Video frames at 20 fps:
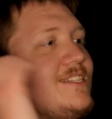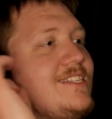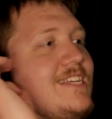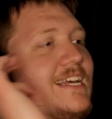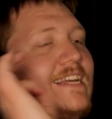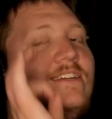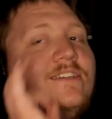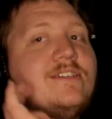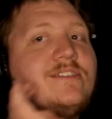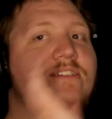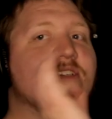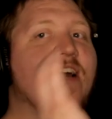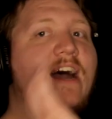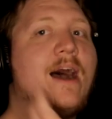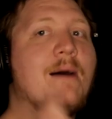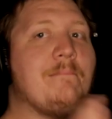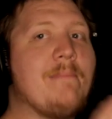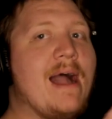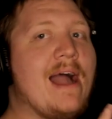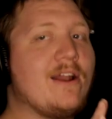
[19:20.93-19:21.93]
This scene does
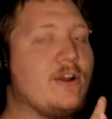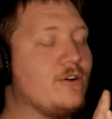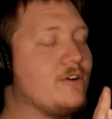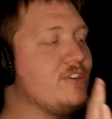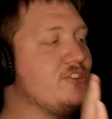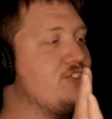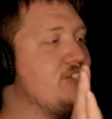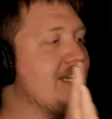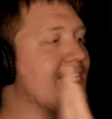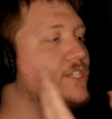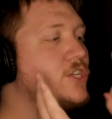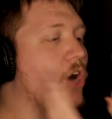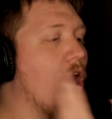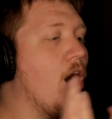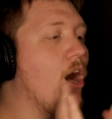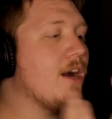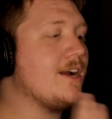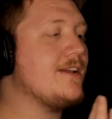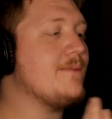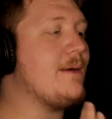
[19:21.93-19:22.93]
not matter because she
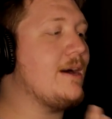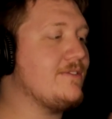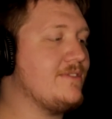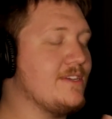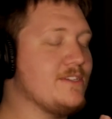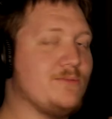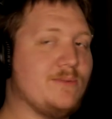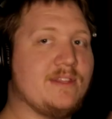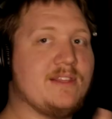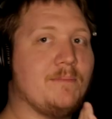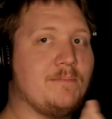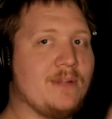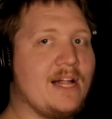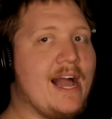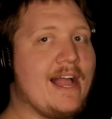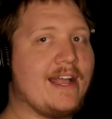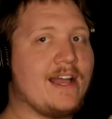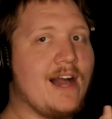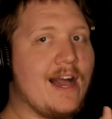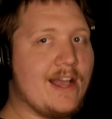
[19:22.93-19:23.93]
talked about this with the
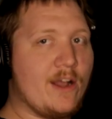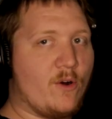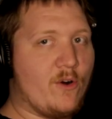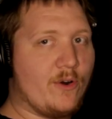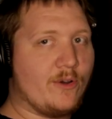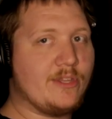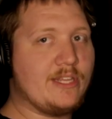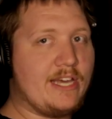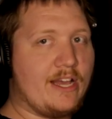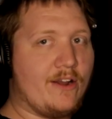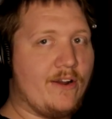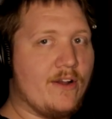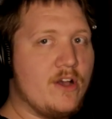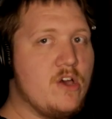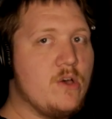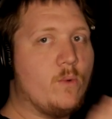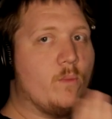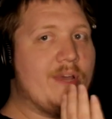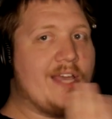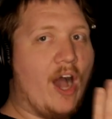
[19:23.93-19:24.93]
black guy earlier.
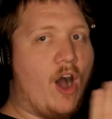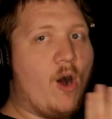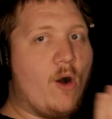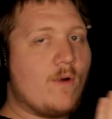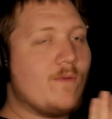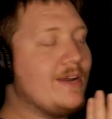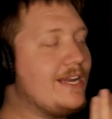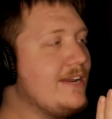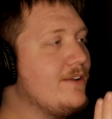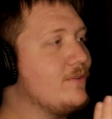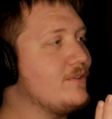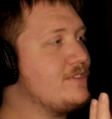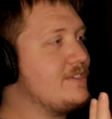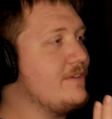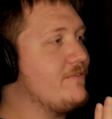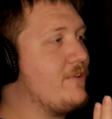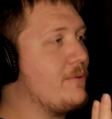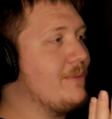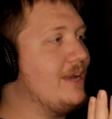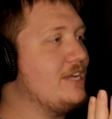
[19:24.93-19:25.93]
We already know this
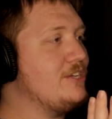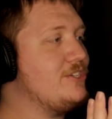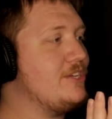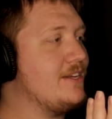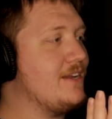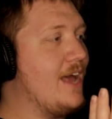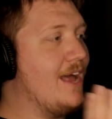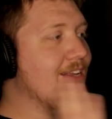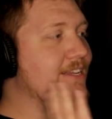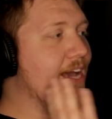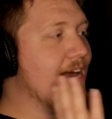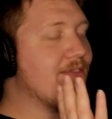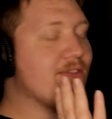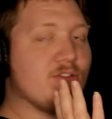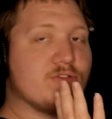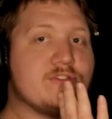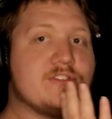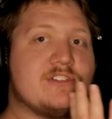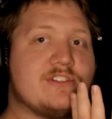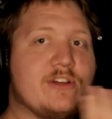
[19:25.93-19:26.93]
information, and yet
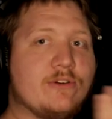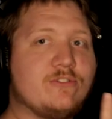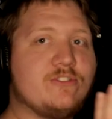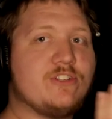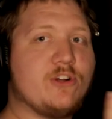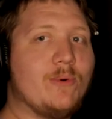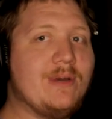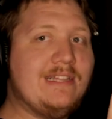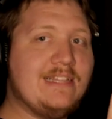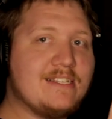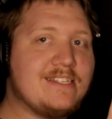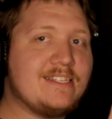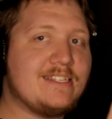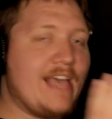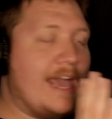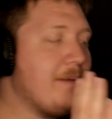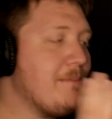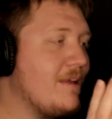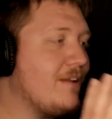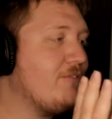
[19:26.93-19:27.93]
they're still showing the
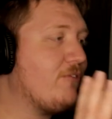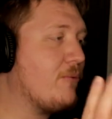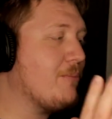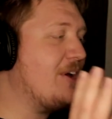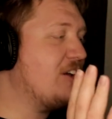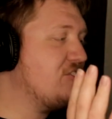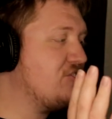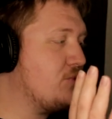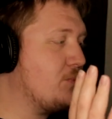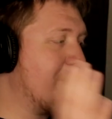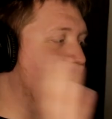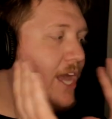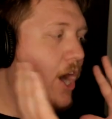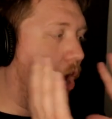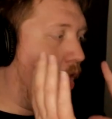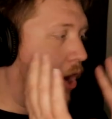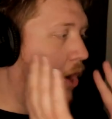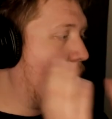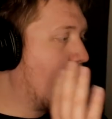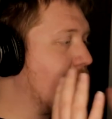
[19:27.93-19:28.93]
same information we
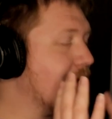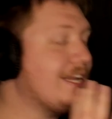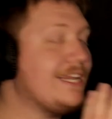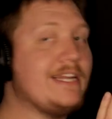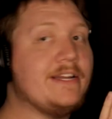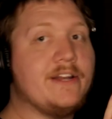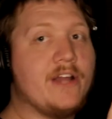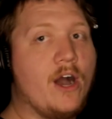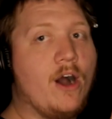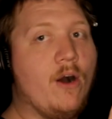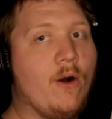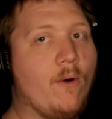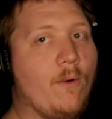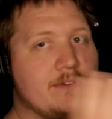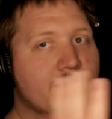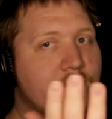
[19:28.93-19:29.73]
already know.